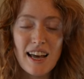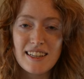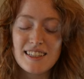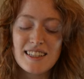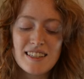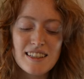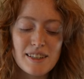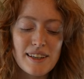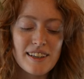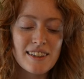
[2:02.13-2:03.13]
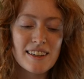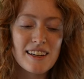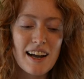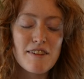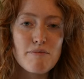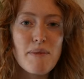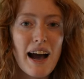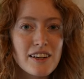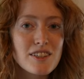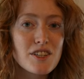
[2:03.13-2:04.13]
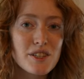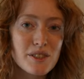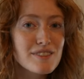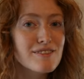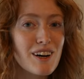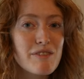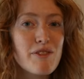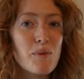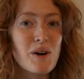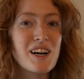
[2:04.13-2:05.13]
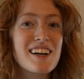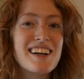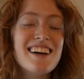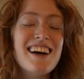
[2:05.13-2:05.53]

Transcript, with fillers: And the kind of magnitude of the work